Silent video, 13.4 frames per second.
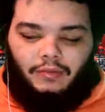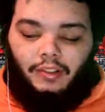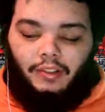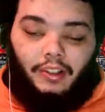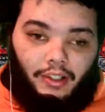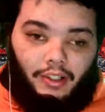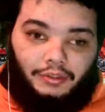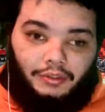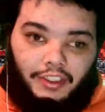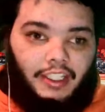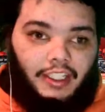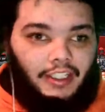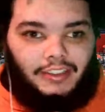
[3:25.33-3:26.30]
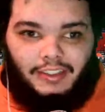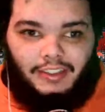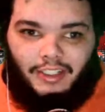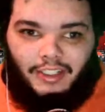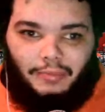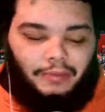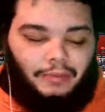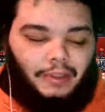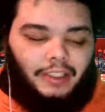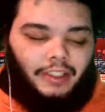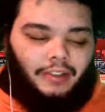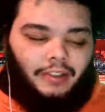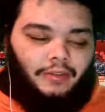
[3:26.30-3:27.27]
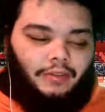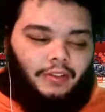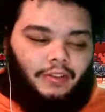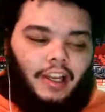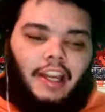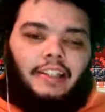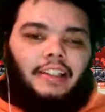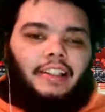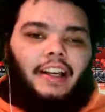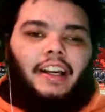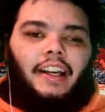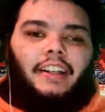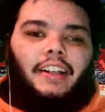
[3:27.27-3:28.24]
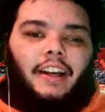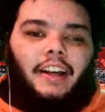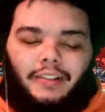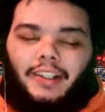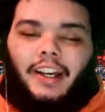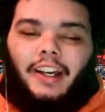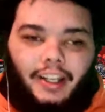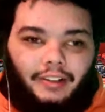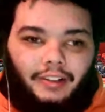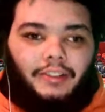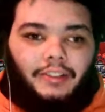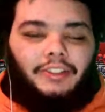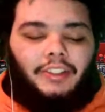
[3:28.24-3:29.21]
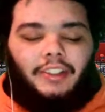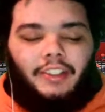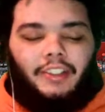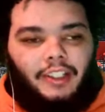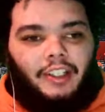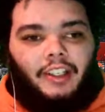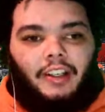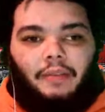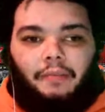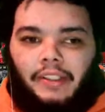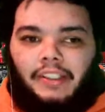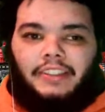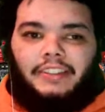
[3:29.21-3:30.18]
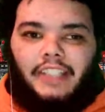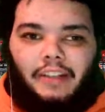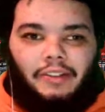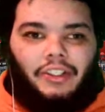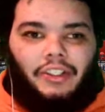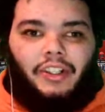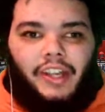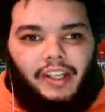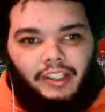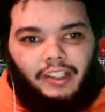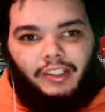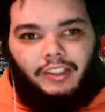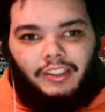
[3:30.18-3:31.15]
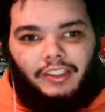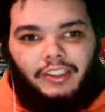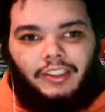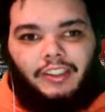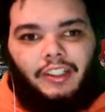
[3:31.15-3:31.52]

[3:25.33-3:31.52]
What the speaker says: close to getting into the tournament. But I ain't think not Iowa. Sorry, Michigan State was all that good this year.